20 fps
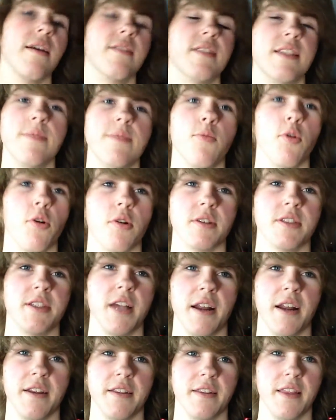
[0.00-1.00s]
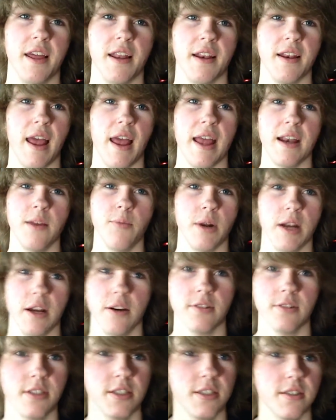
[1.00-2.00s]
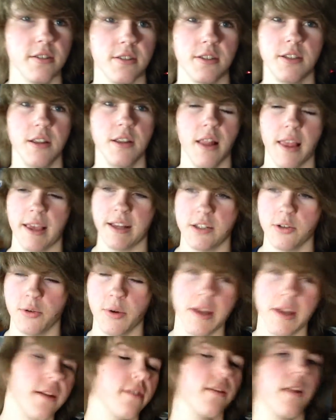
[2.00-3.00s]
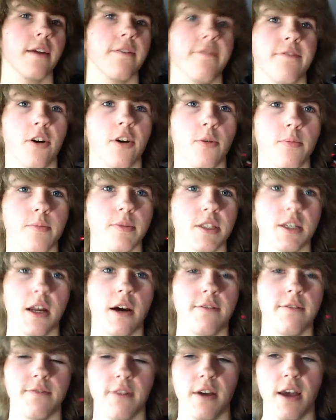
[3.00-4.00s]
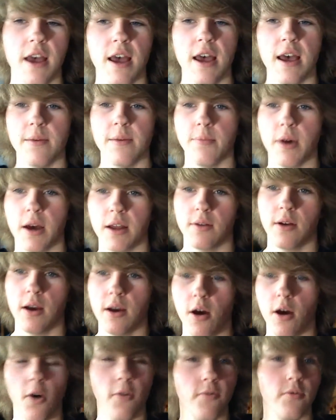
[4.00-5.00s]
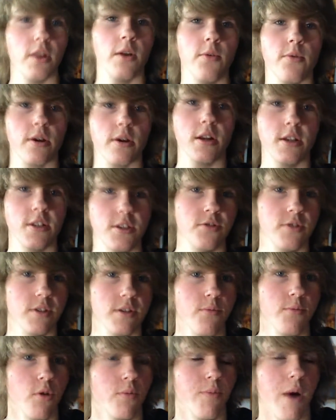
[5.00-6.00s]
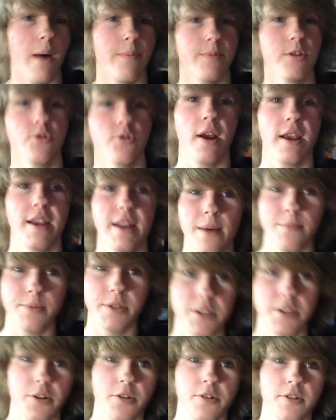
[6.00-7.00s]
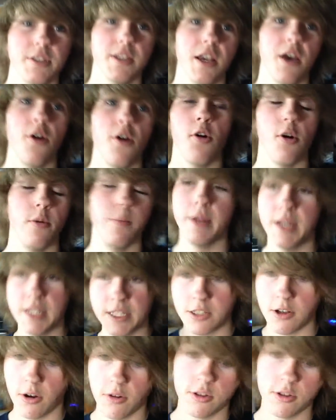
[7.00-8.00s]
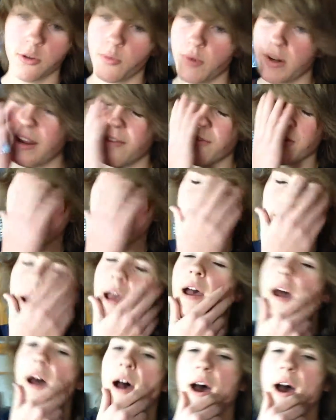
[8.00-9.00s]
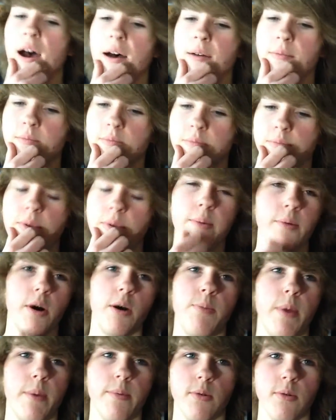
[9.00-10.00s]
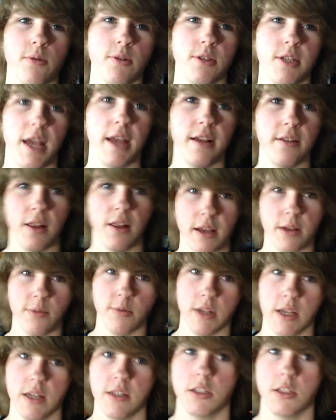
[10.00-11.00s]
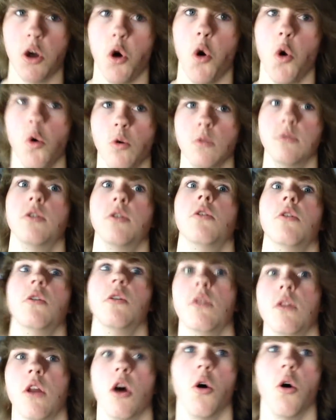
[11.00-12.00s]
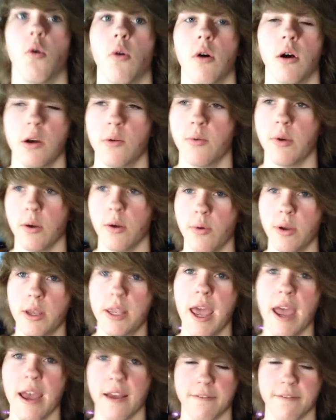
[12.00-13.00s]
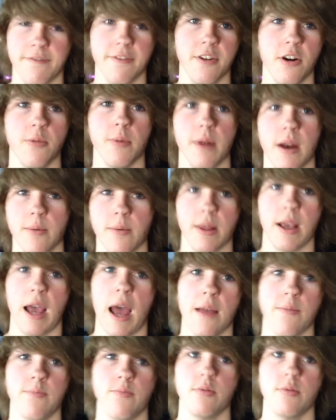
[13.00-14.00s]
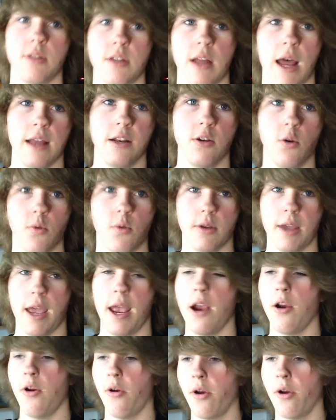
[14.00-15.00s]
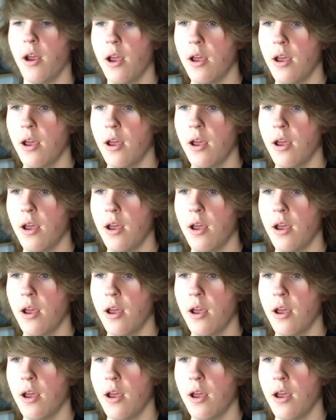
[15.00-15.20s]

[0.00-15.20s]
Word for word: I seem more excited than anyone else, like doing like film stuff. But uh, hopefully, we're gonna do some more Papa Dragon episodes or mini-sodes or whatever. Um, people uh, people were saying like it's cold no, we, we can't film. And I'm like, I, I don't care.